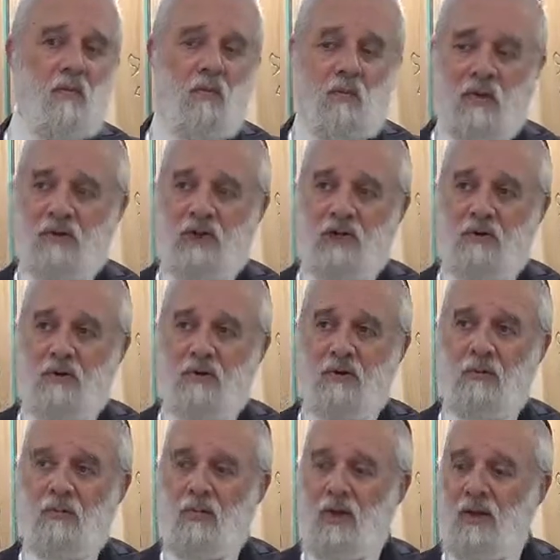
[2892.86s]
what they told
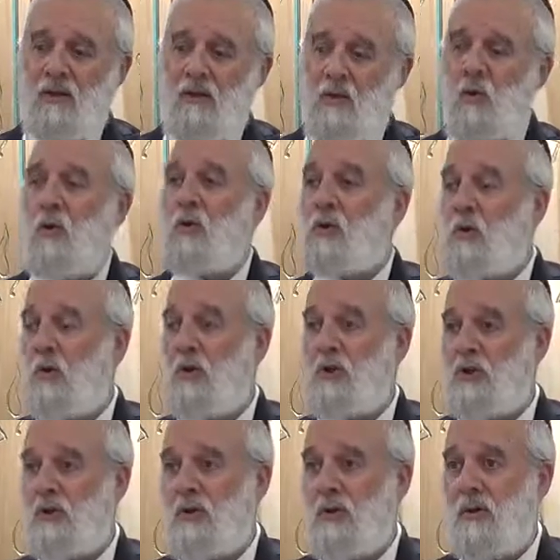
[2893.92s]
him to a
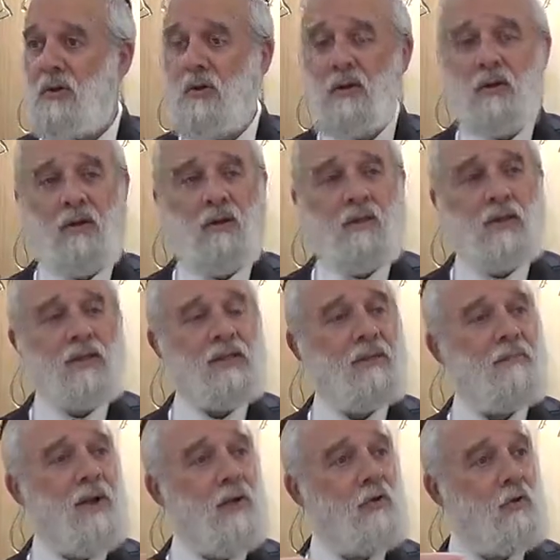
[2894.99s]
torch that is
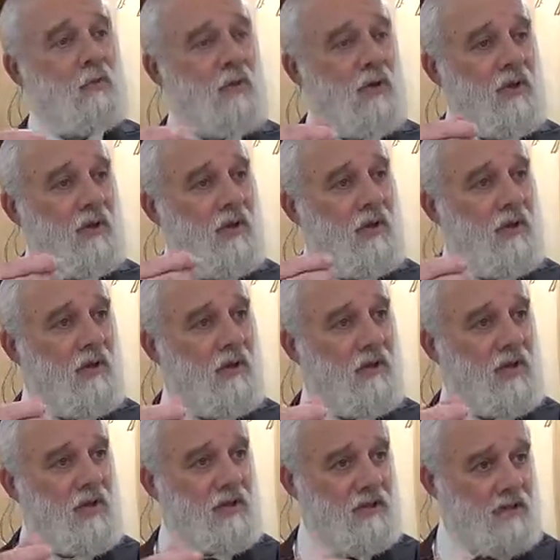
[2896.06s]
about to be
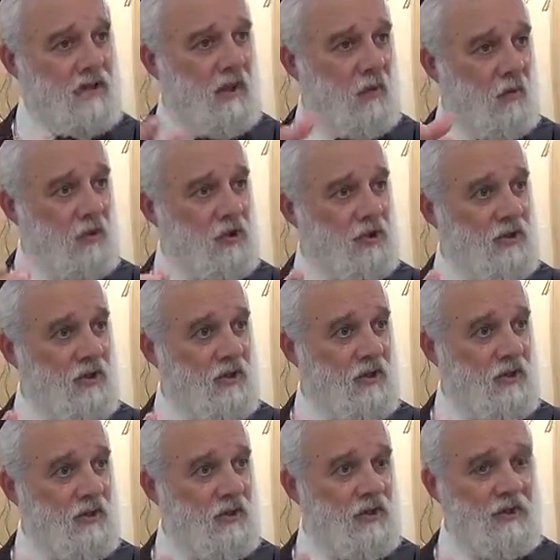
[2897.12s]
extinguished.
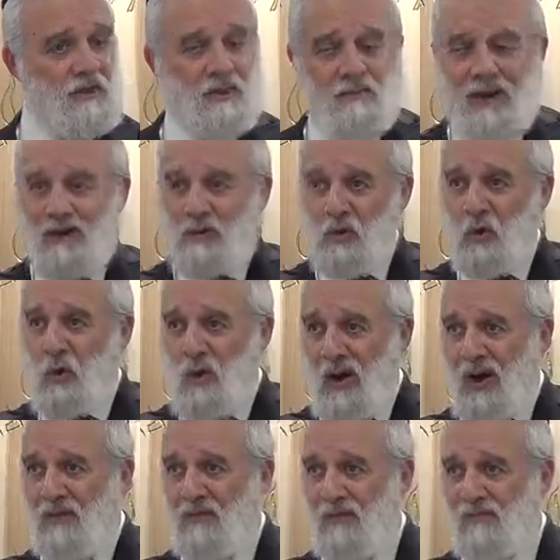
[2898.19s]
It's about to go
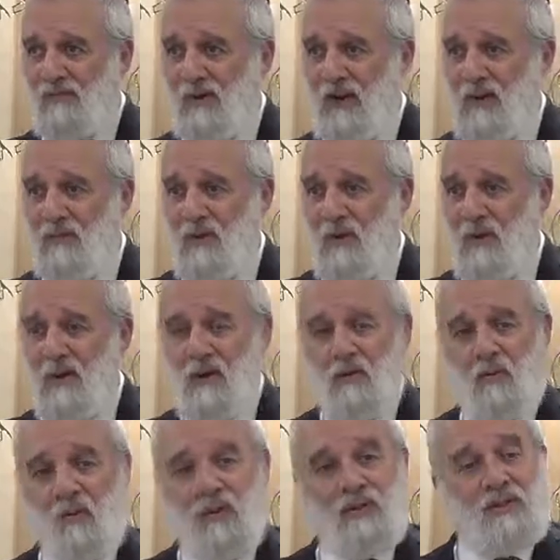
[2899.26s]
out, the flame.
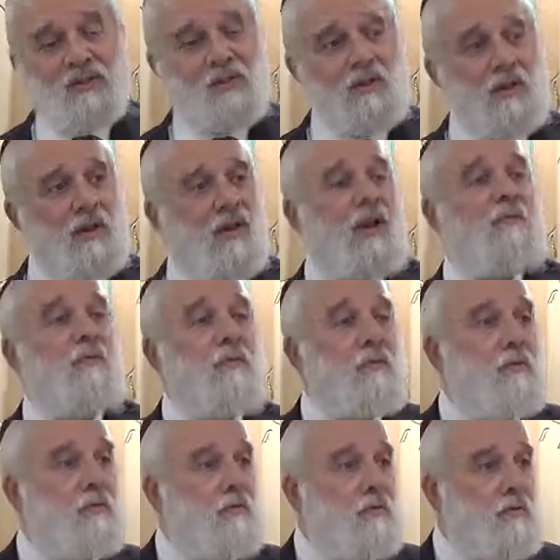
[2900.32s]
What's left
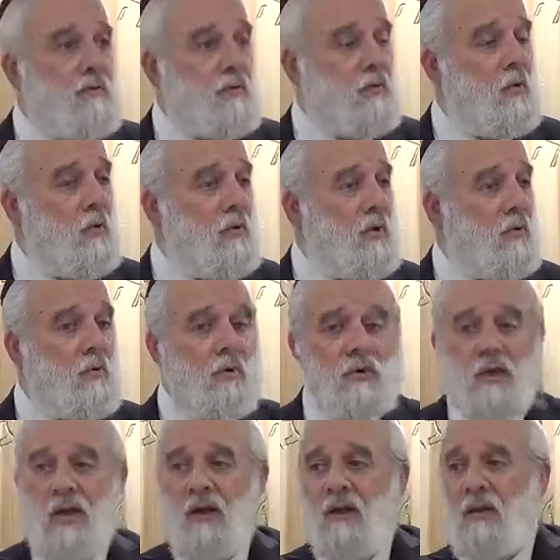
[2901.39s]
to do with the torch?
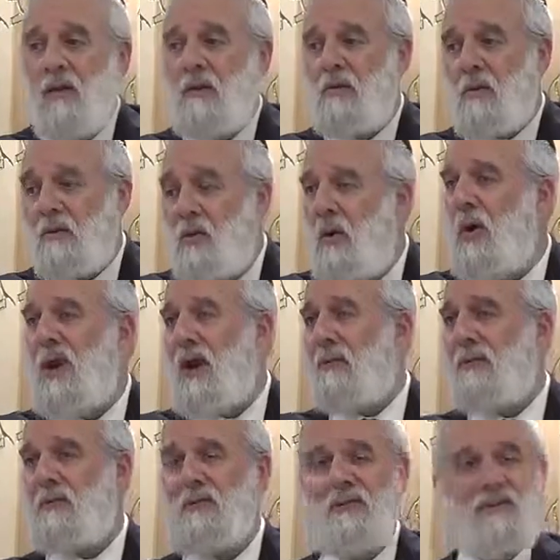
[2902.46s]
To throw it
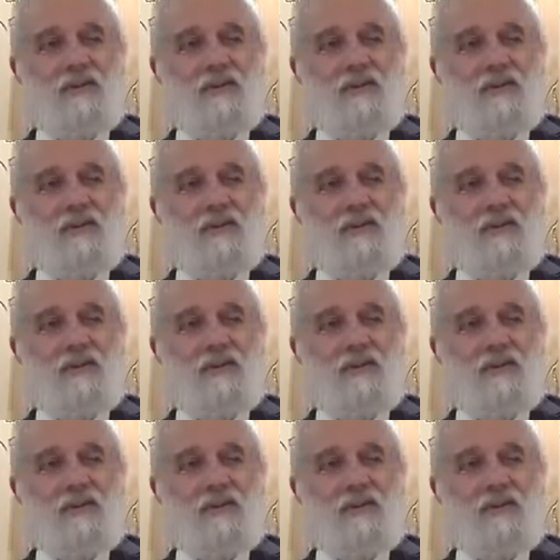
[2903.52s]
out,